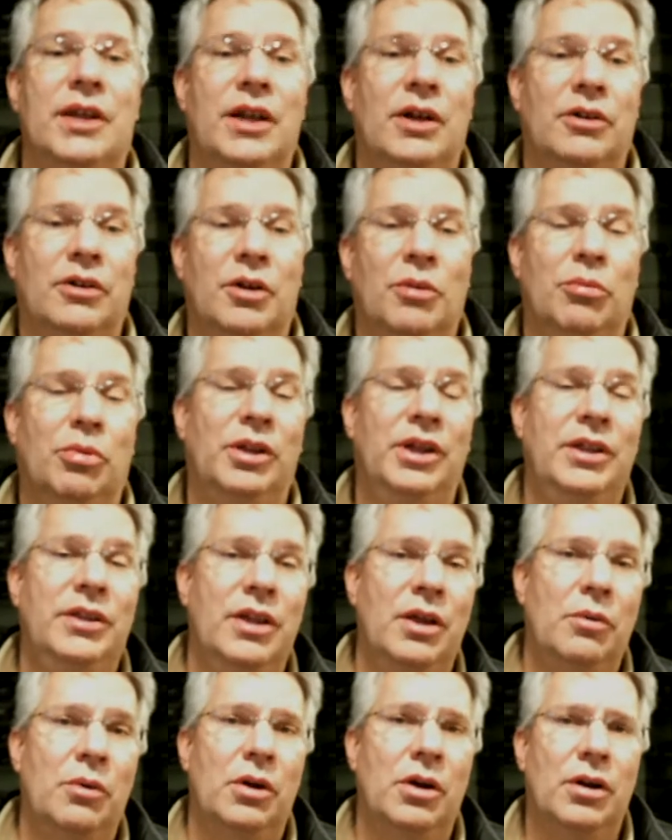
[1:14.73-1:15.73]
how complete
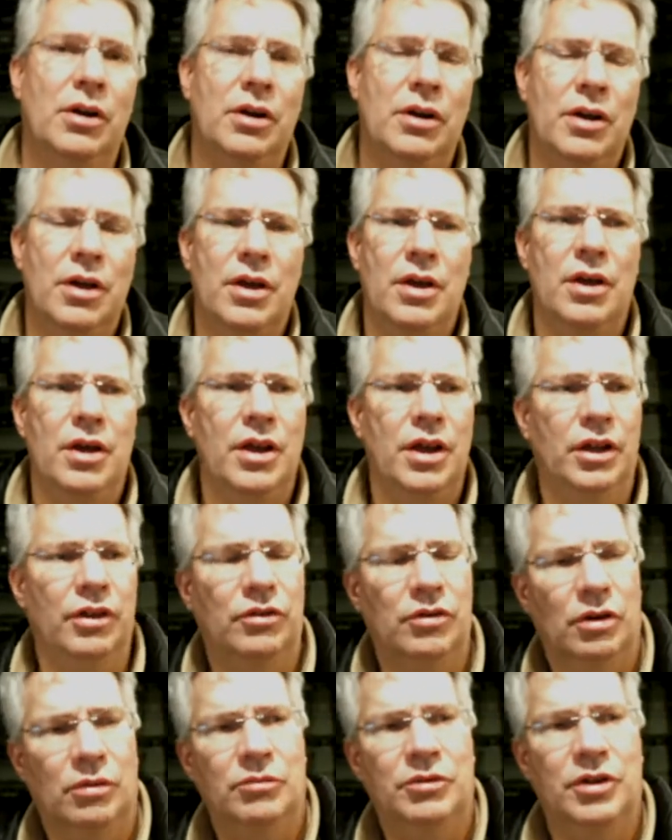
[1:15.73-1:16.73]
they were in
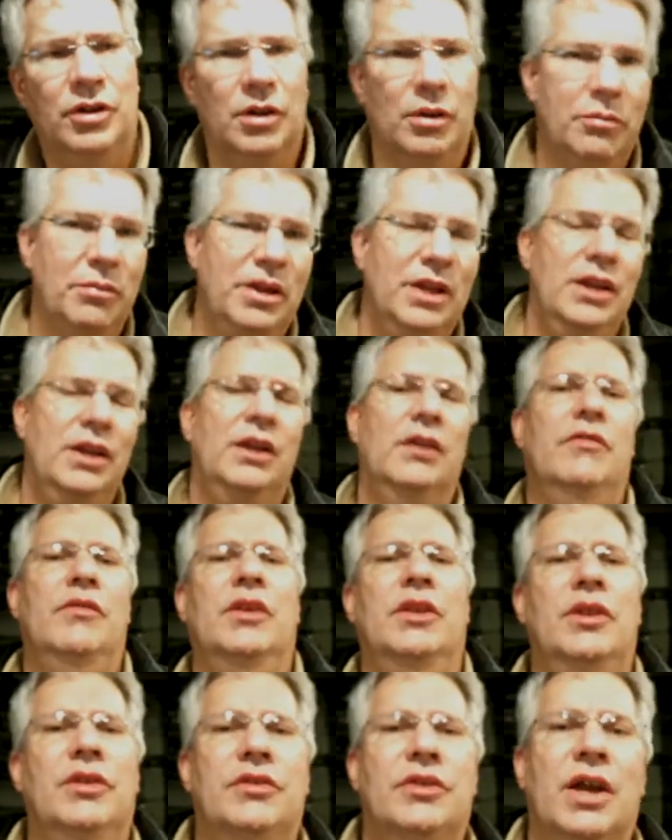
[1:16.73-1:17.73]
terms of the meeting of the
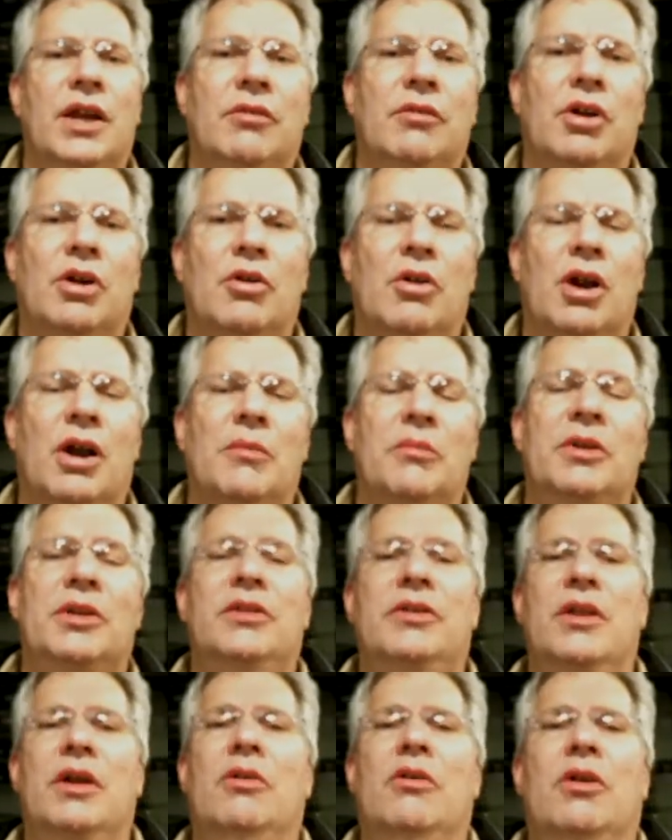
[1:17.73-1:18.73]
design requirements.
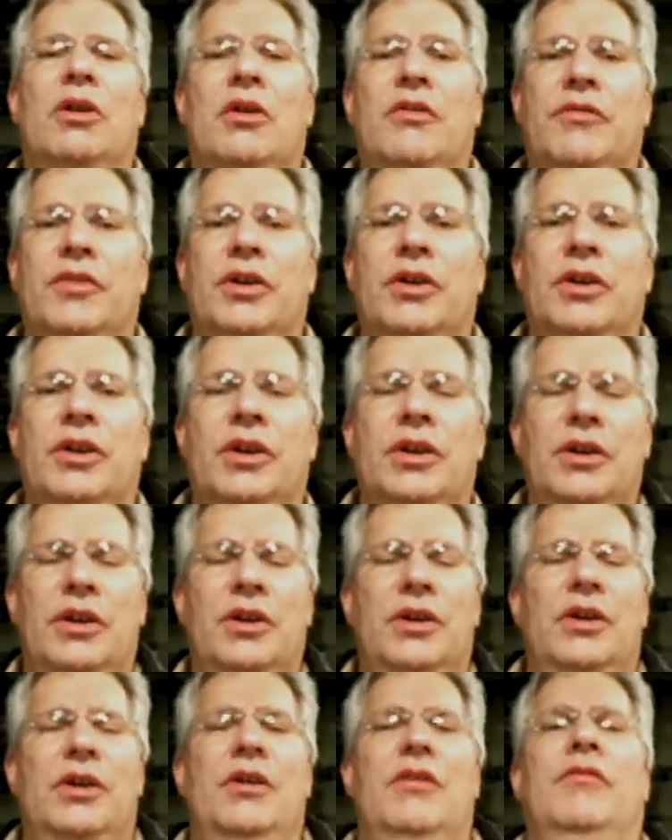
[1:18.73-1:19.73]
They were all very,
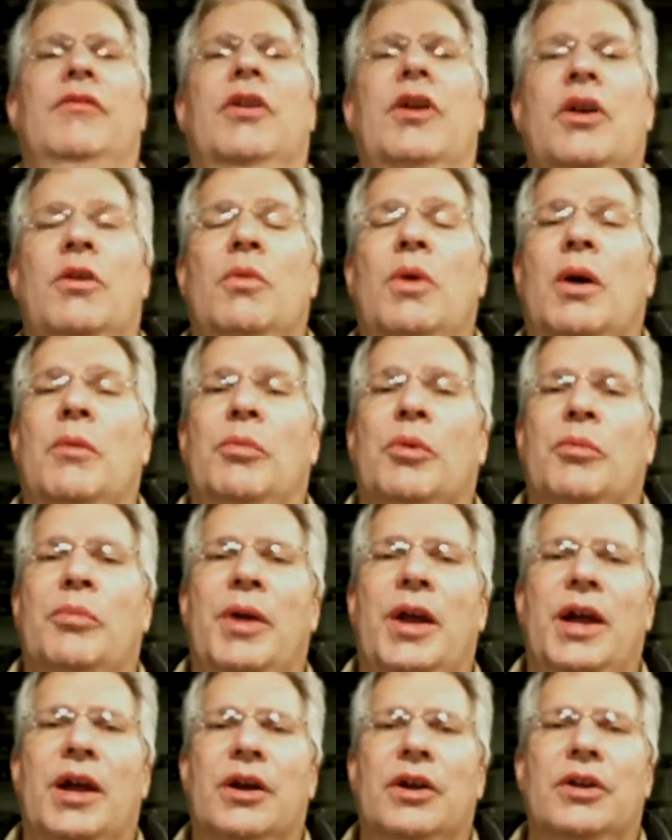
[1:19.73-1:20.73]
very well
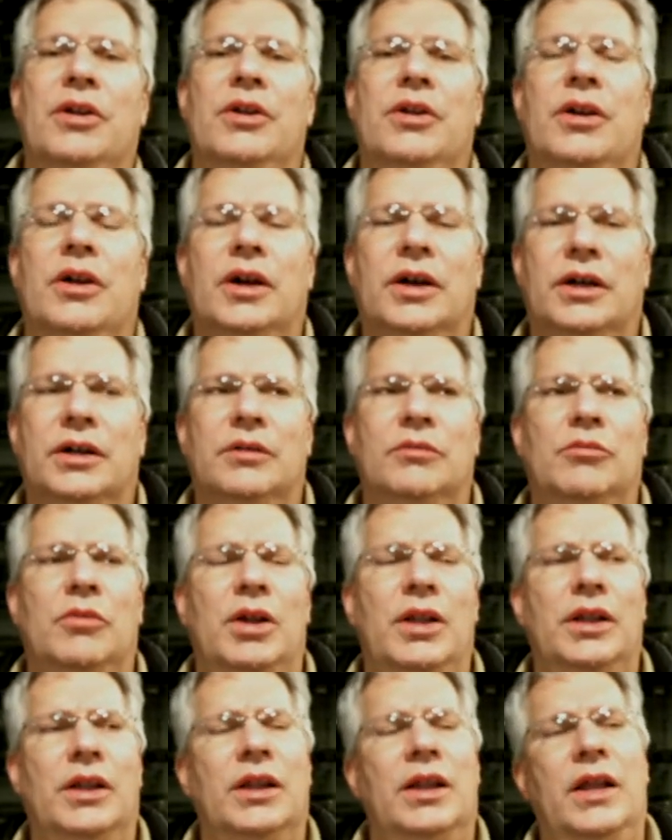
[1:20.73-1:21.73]
prepared
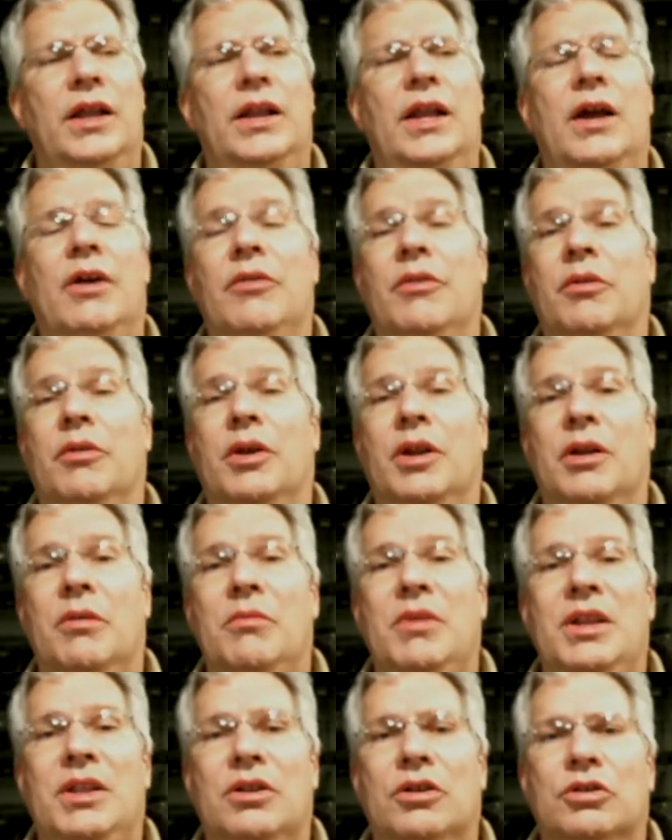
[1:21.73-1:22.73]
and how they were going to
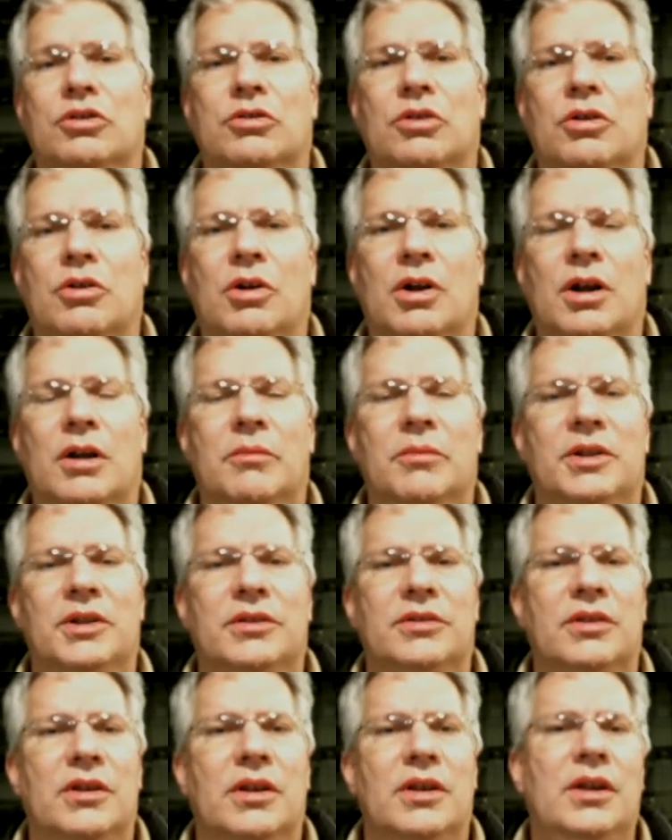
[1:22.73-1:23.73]
meet those
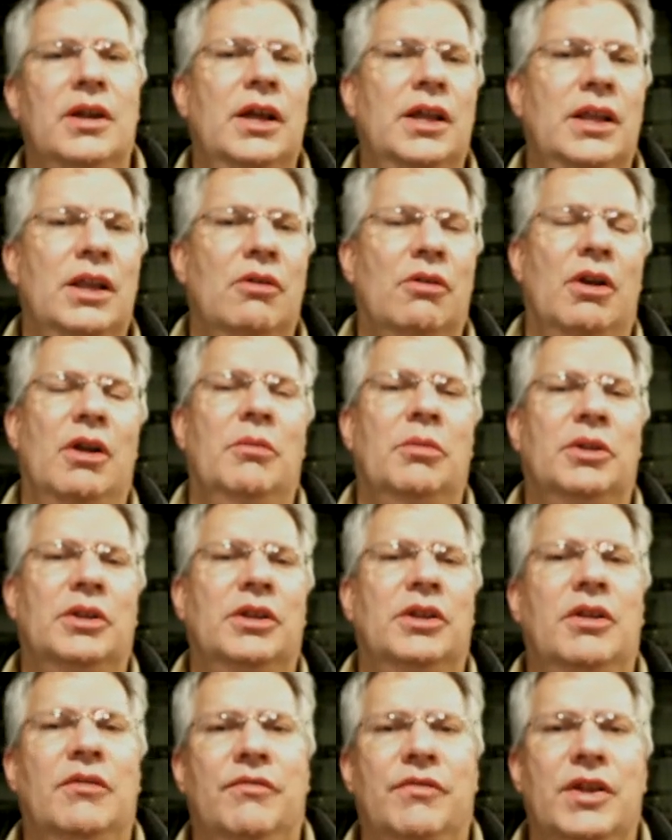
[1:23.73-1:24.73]
requirements, and they were able to
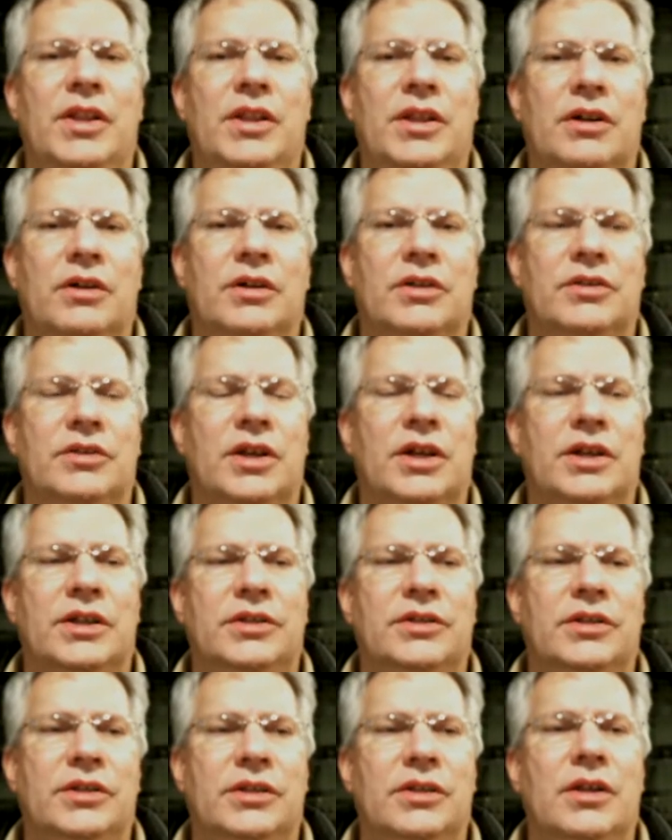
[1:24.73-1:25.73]
defend their
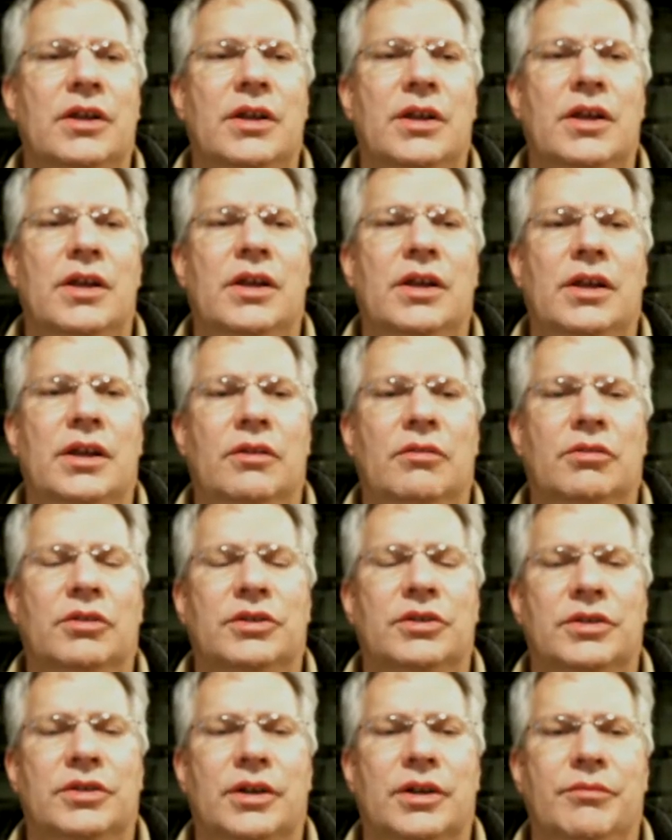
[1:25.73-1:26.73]
designs, and it
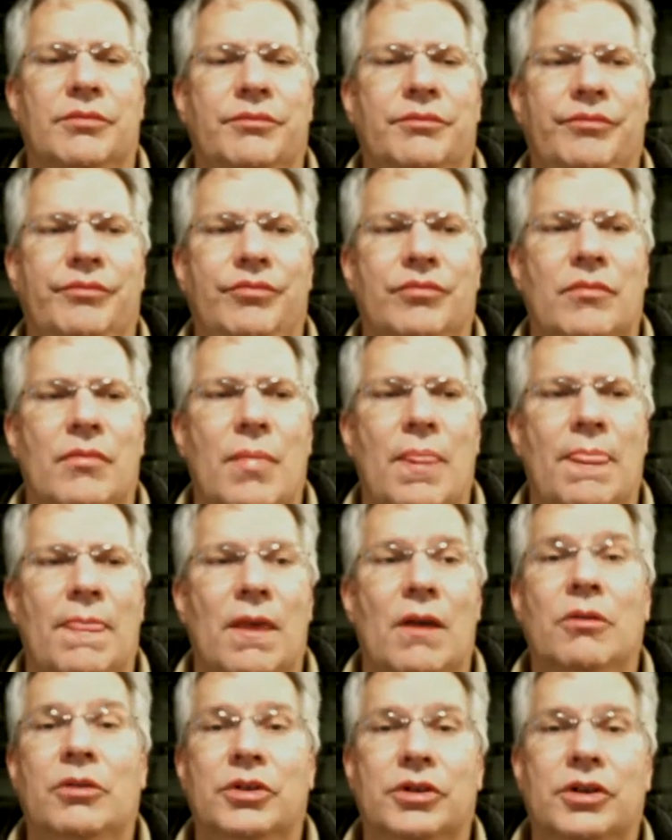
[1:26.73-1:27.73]
was
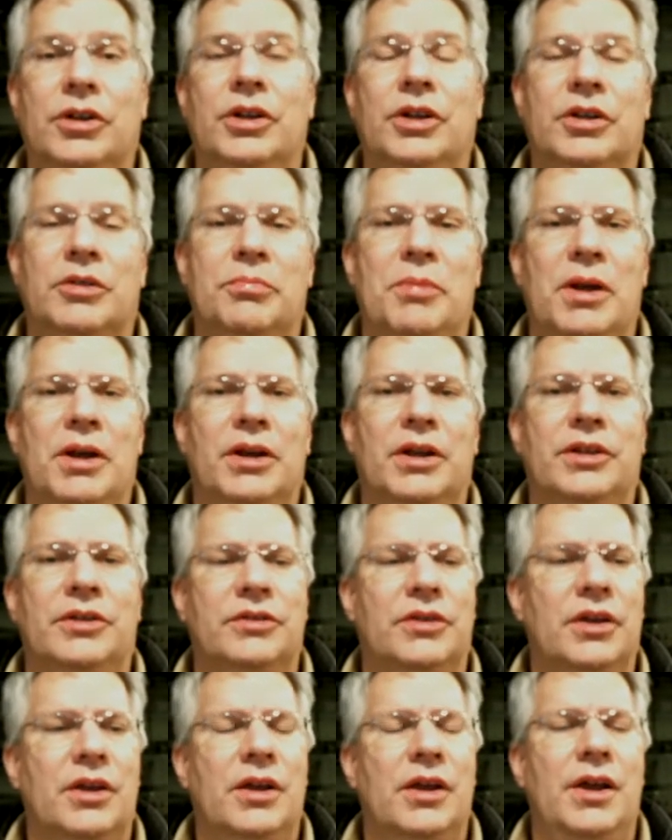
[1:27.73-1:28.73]
a good experience.
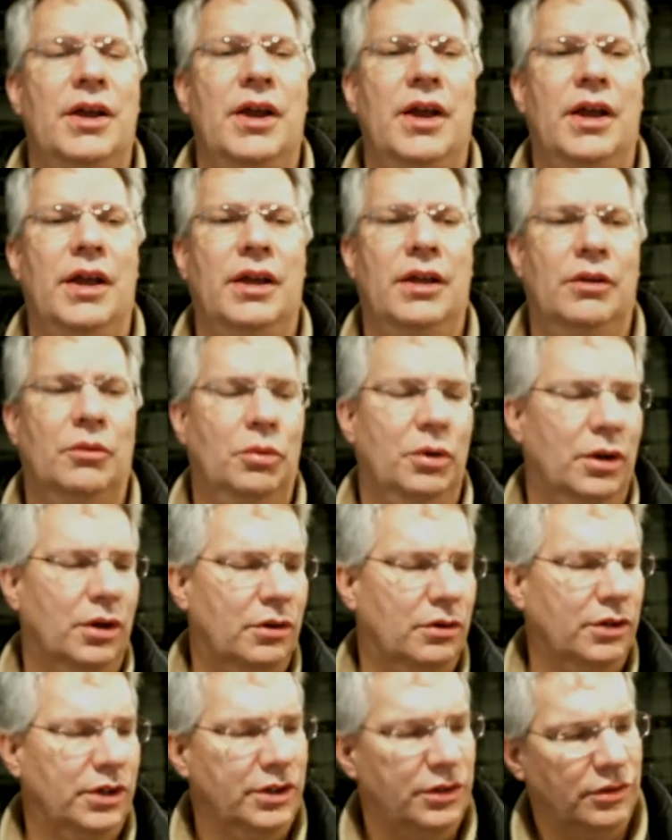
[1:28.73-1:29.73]
We're
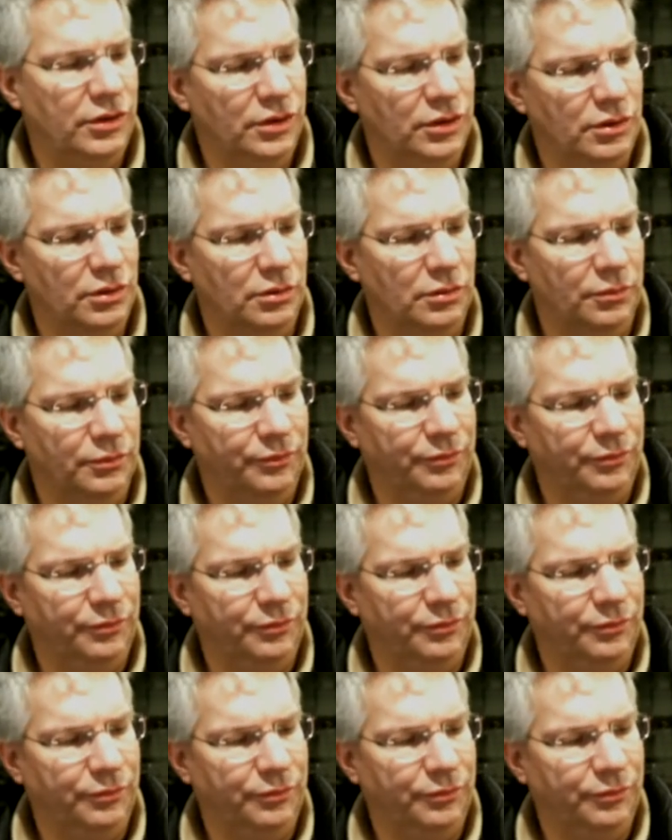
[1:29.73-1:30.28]
going to